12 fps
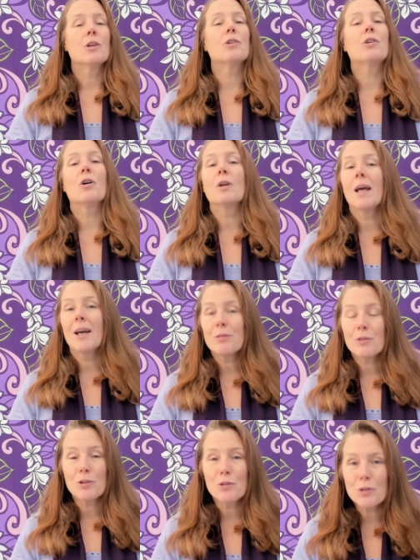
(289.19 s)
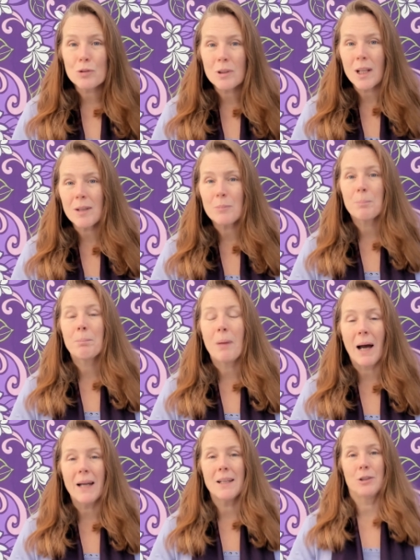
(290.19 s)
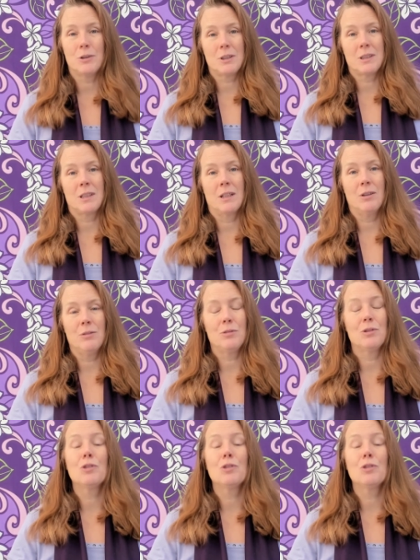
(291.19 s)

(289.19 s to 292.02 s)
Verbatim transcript: You don't have to do that by yourself.